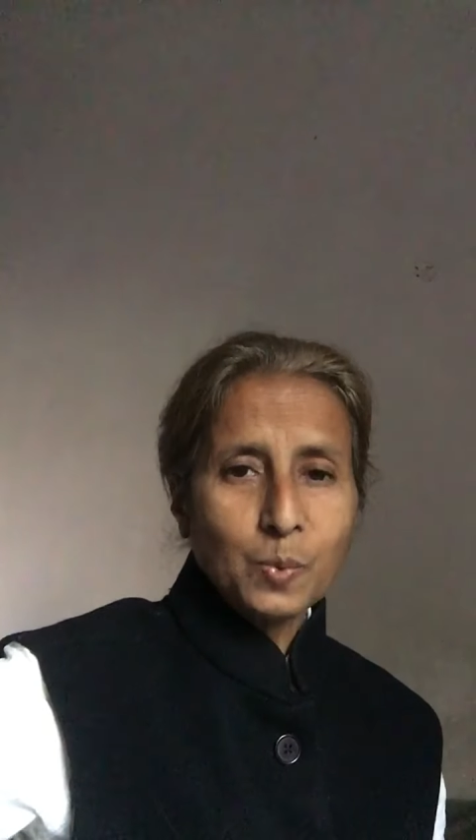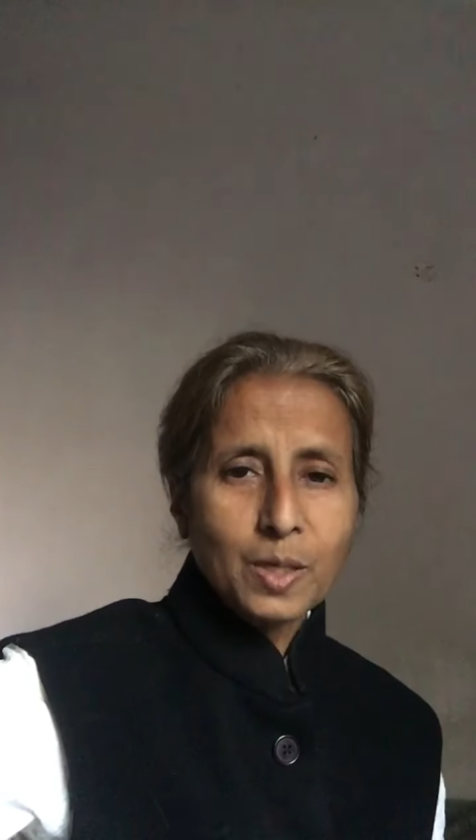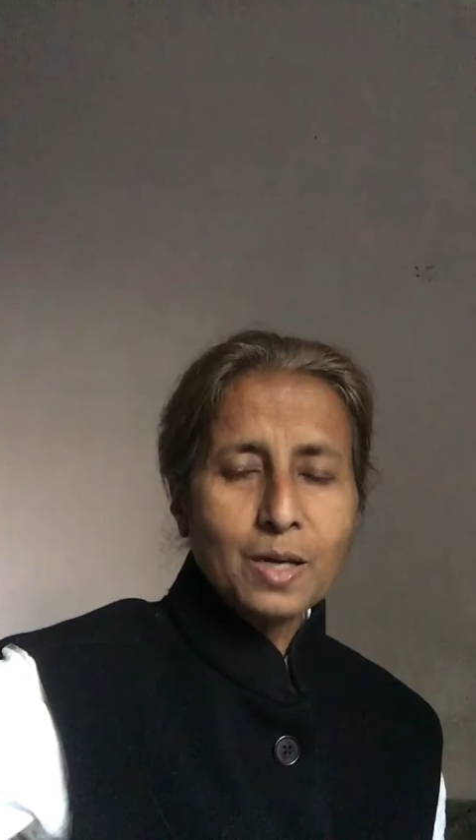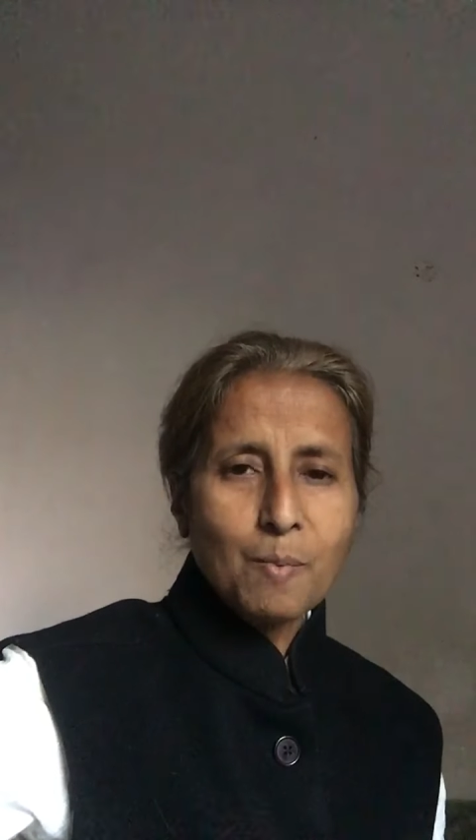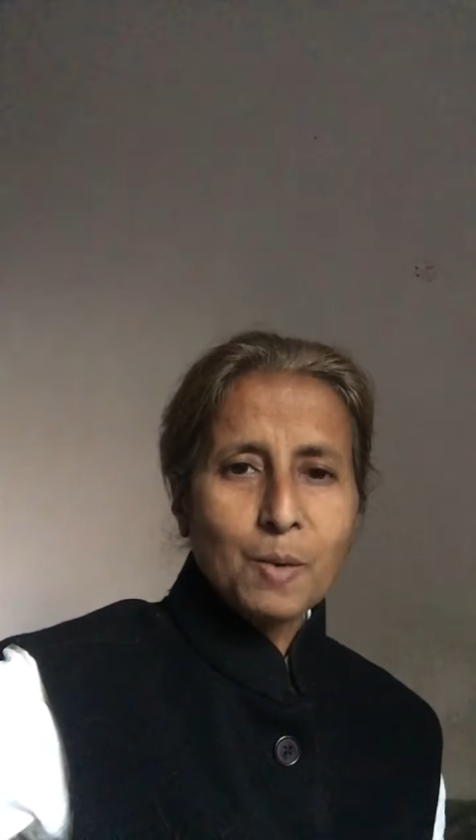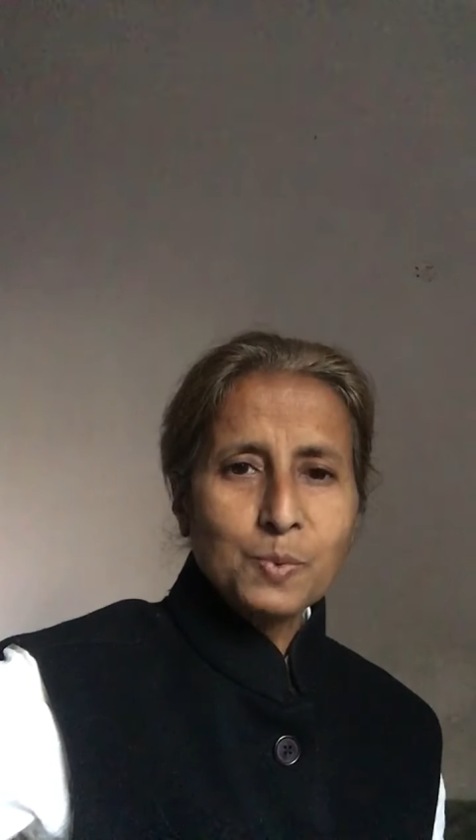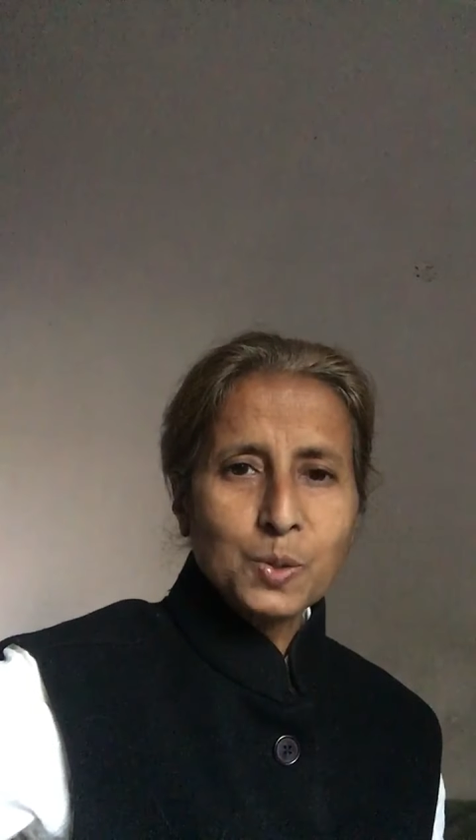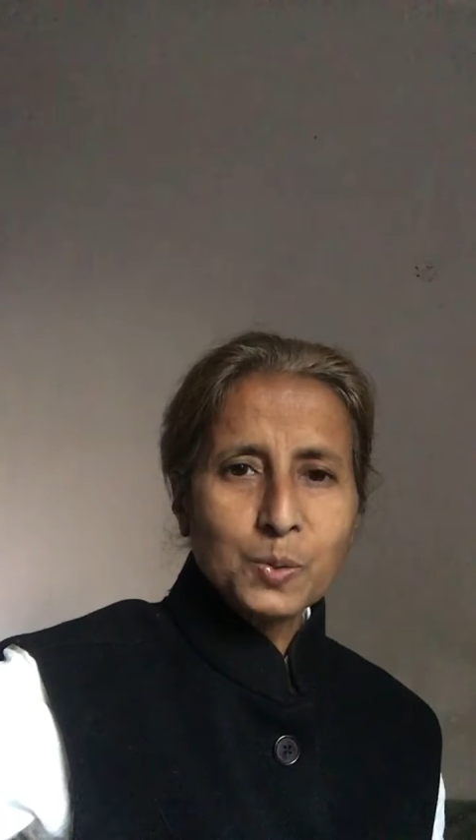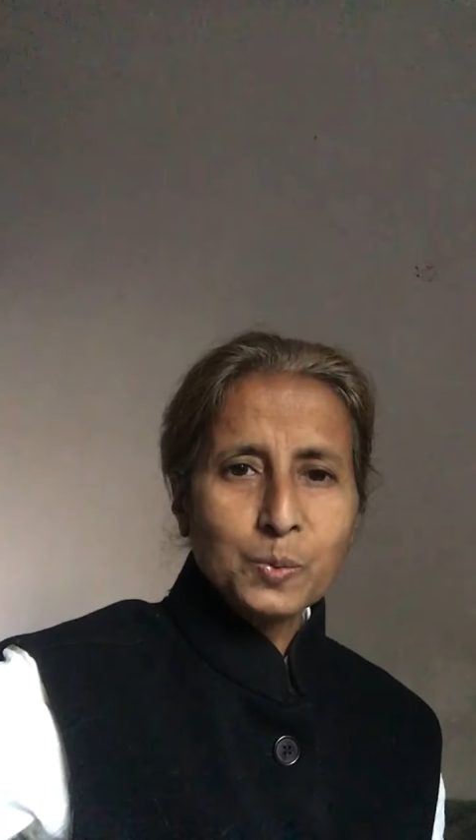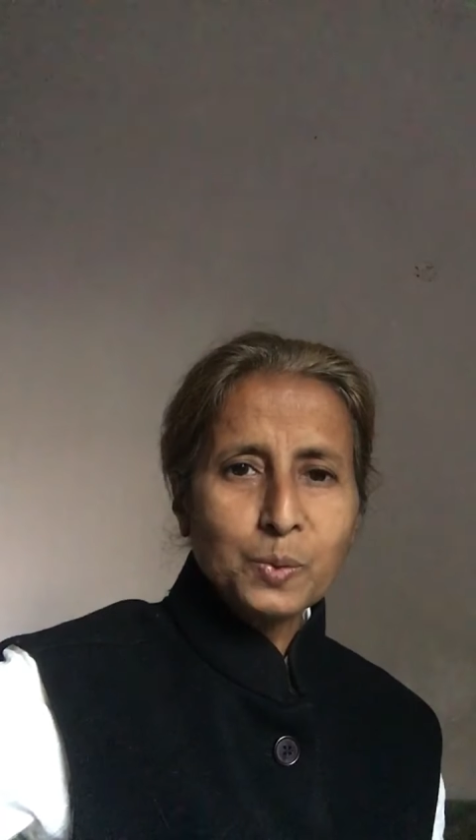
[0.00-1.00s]
will come up
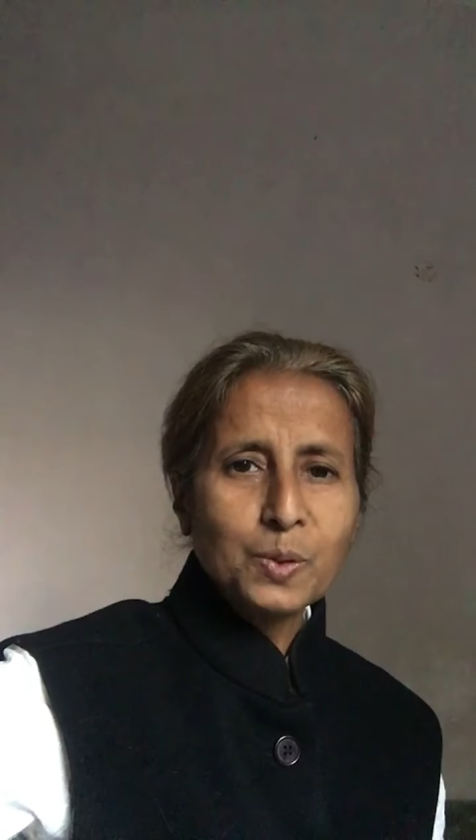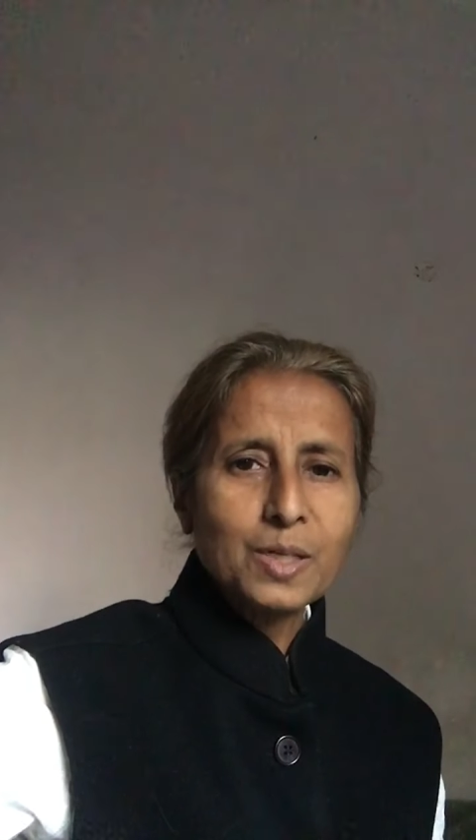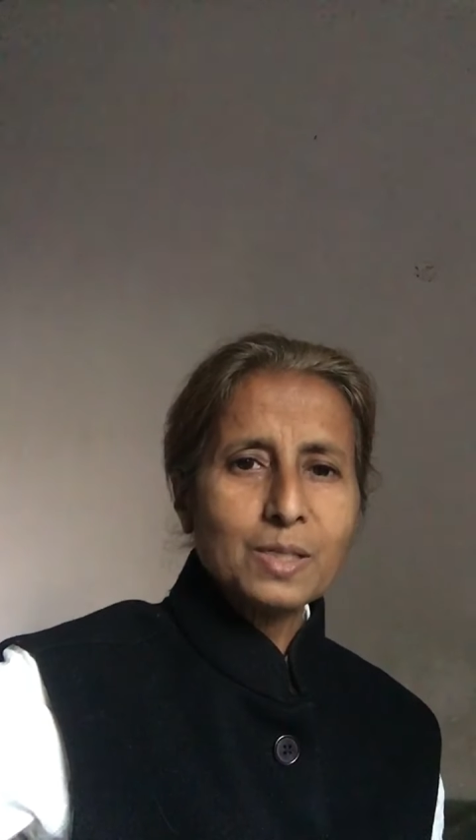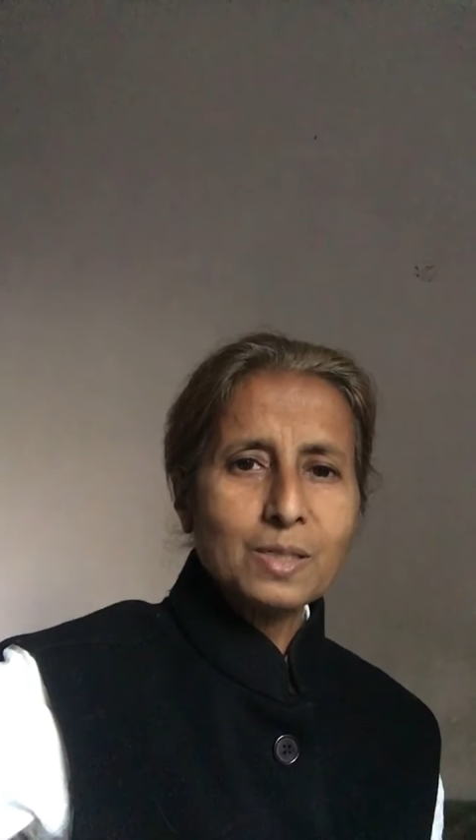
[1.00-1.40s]
soon you can